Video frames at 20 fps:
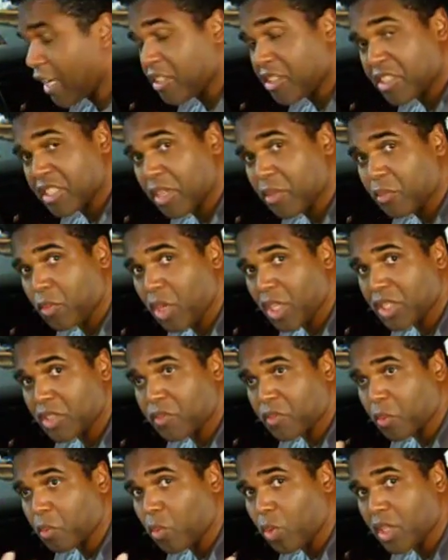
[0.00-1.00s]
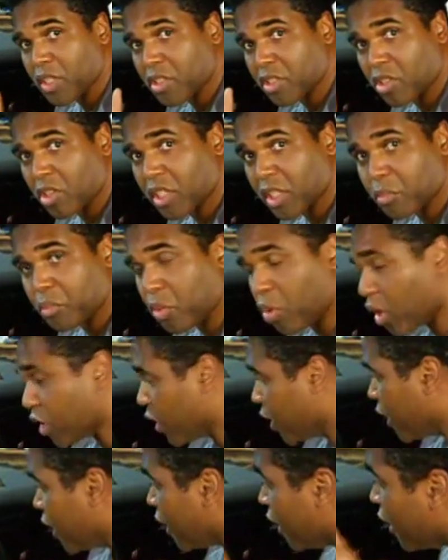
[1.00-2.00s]
gauges at once from one circuit
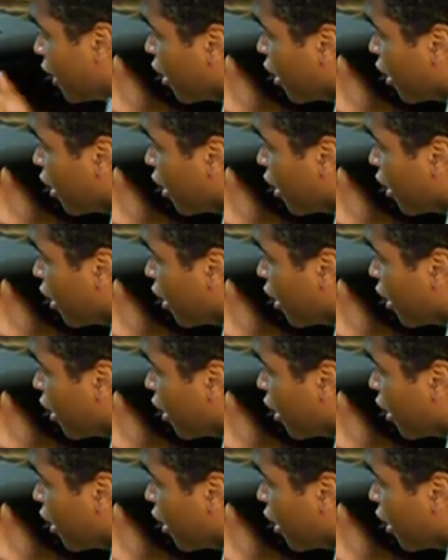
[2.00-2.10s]
board.